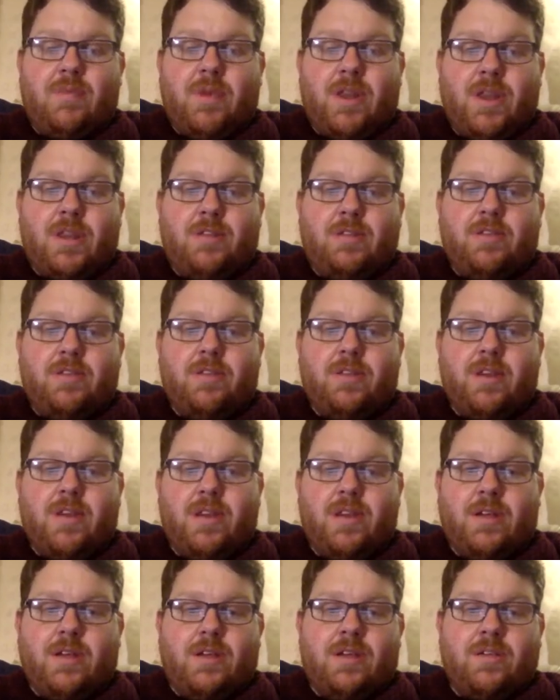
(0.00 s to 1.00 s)
minutes
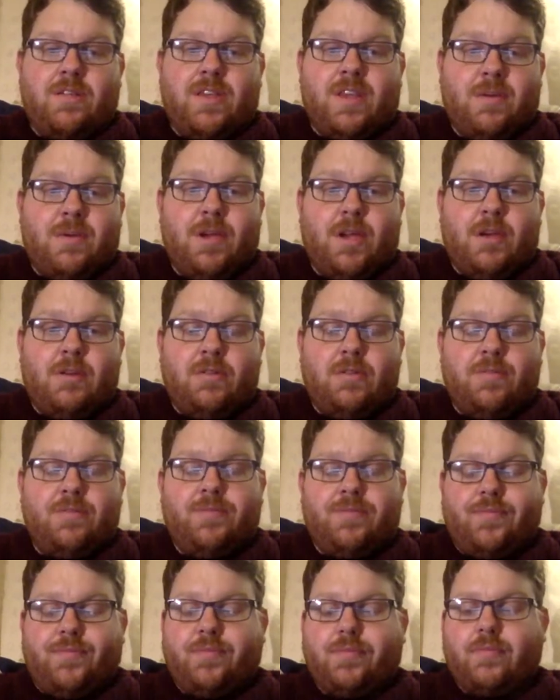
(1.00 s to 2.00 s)
and see how it goes.
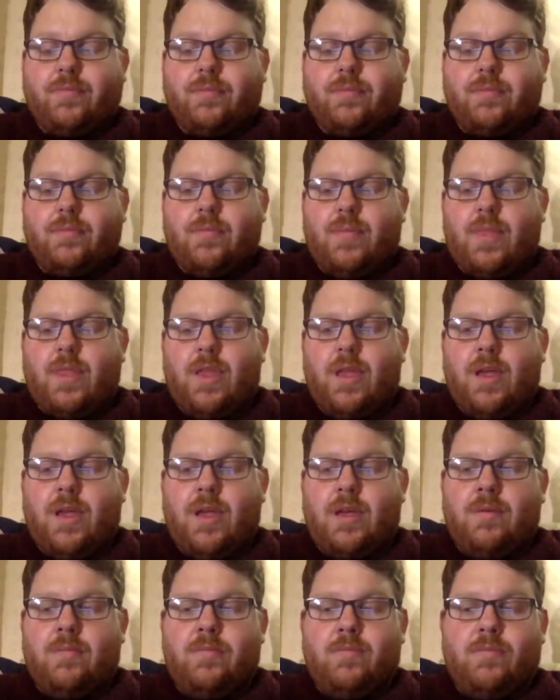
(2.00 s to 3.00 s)

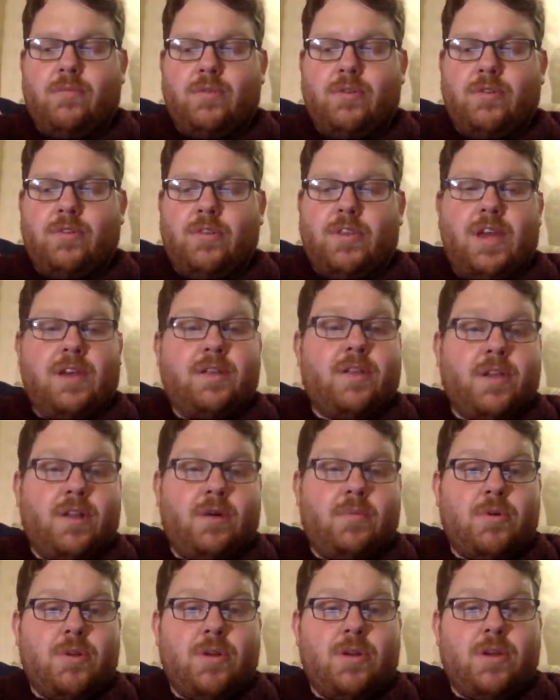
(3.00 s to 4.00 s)
Was down the
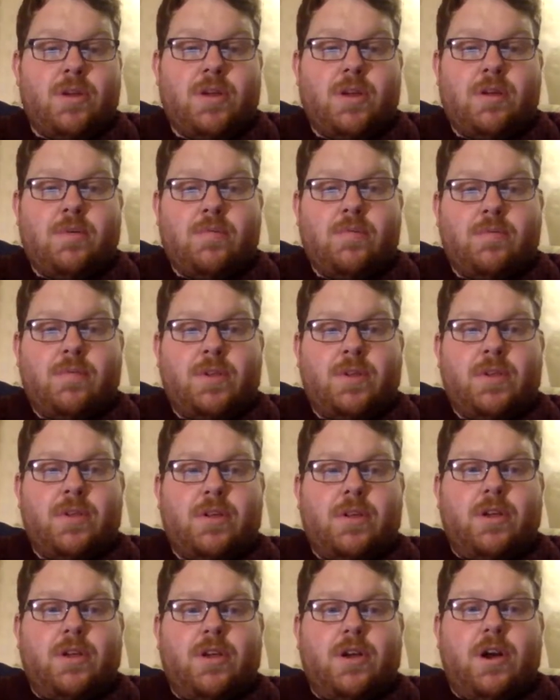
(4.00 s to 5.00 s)
allotment
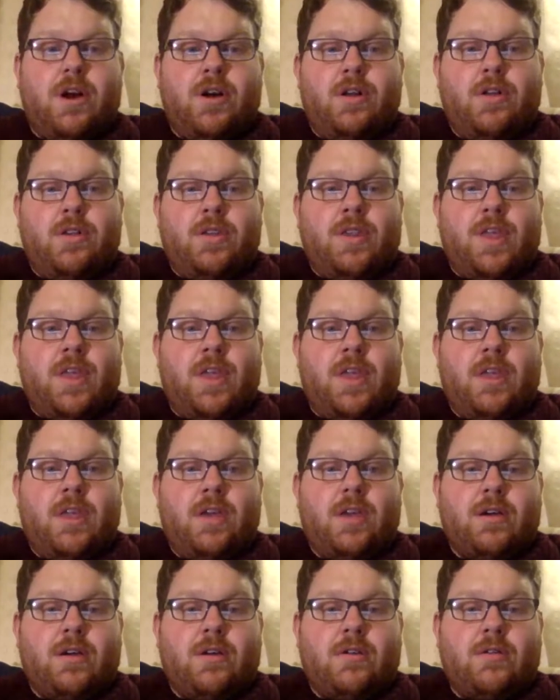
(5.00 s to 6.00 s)
on
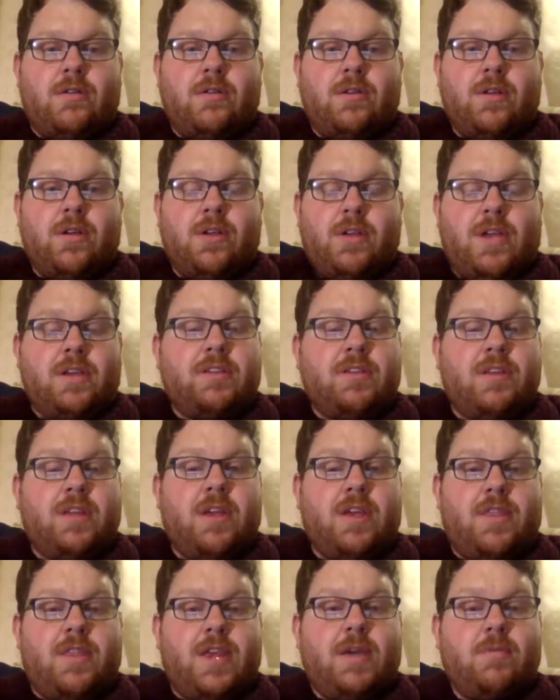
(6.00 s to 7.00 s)
the
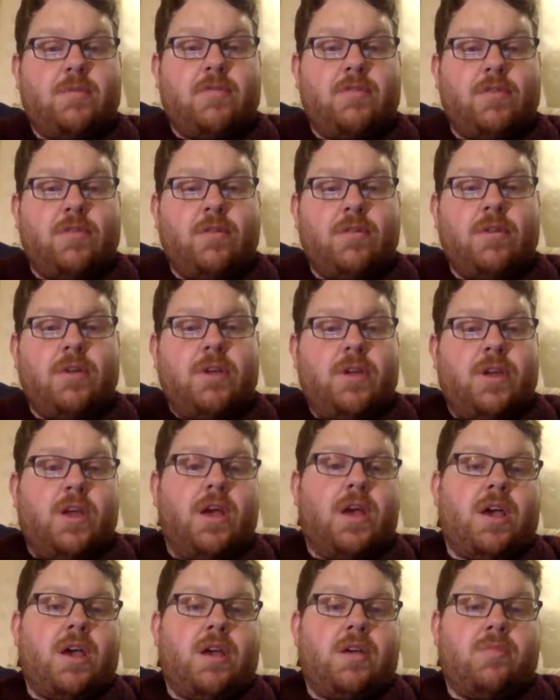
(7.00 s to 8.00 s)
yesterday and the day before.
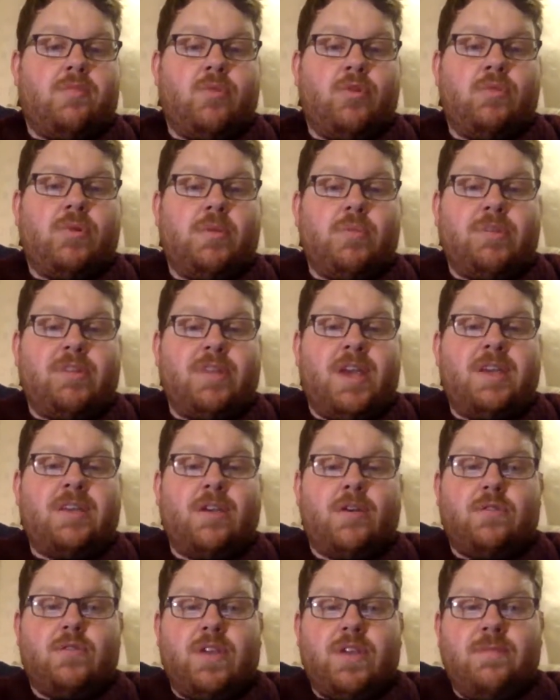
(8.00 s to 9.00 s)
Put my
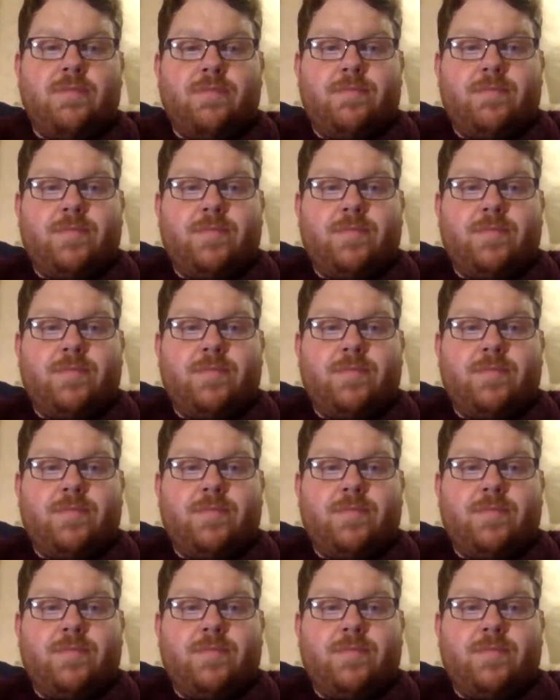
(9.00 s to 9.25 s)
potatoes in.